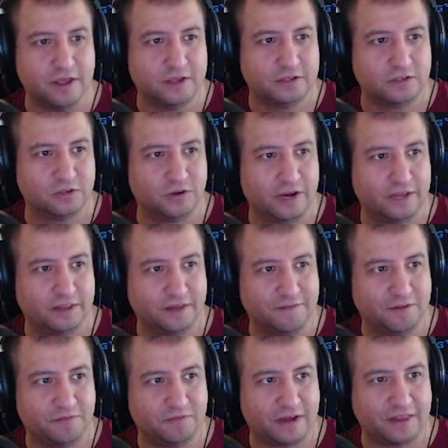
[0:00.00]
So I'd love
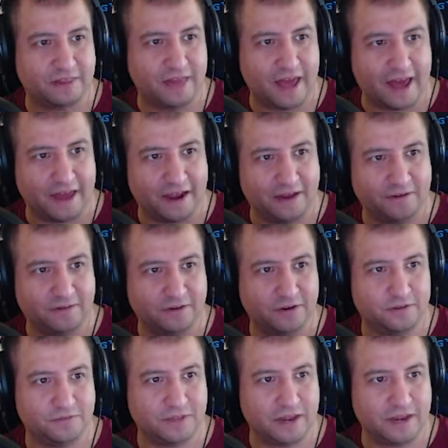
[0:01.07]
to find that. I don't
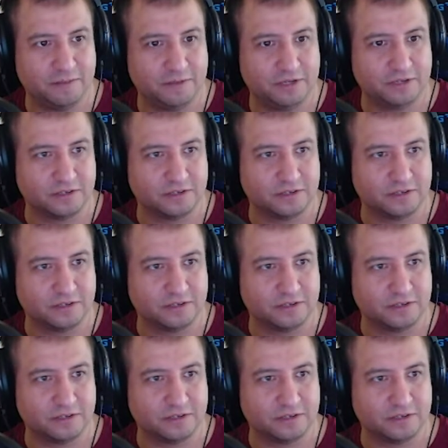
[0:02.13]
know if that image